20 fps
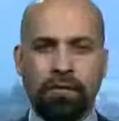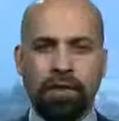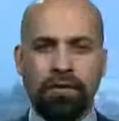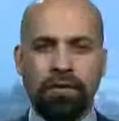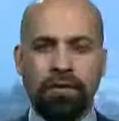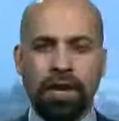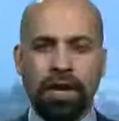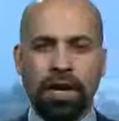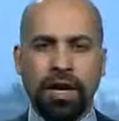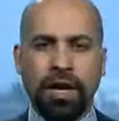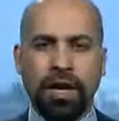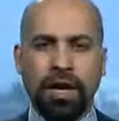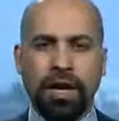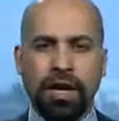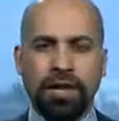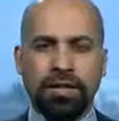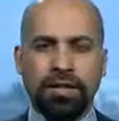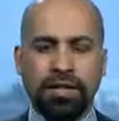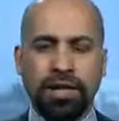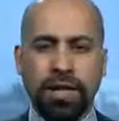with
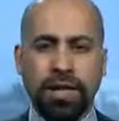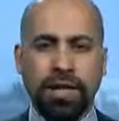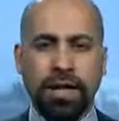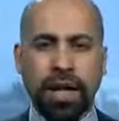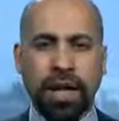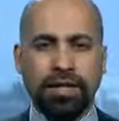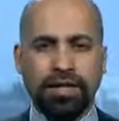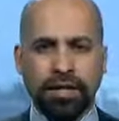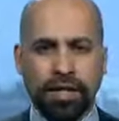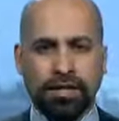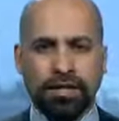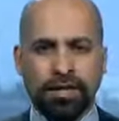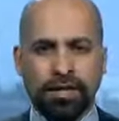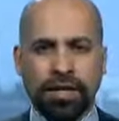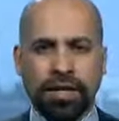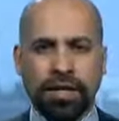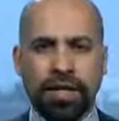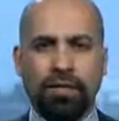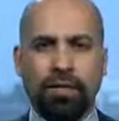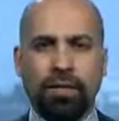uh, today and
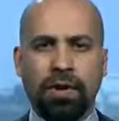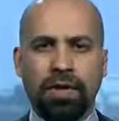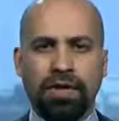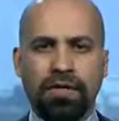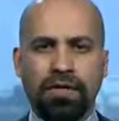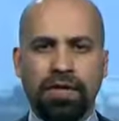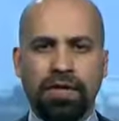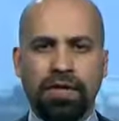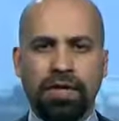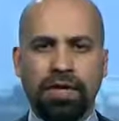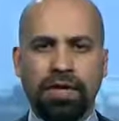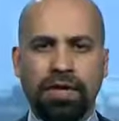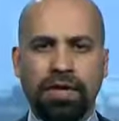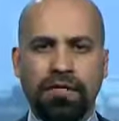yesterday was the,